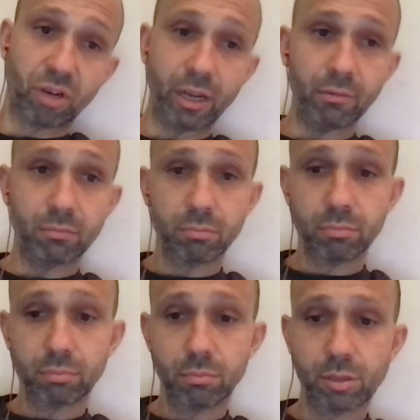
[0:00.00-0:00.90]
Right?
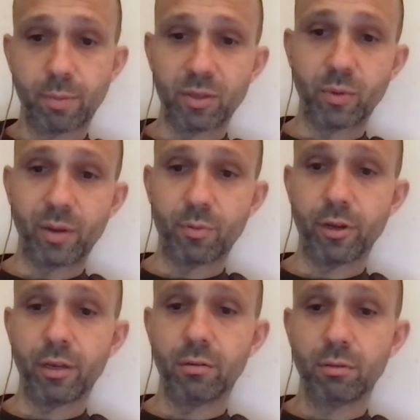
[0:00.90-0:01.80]
It's the best way to
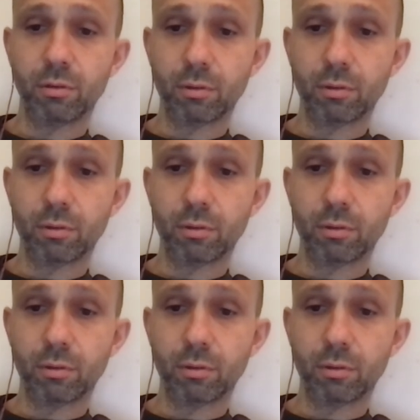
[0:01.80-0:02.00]
put it.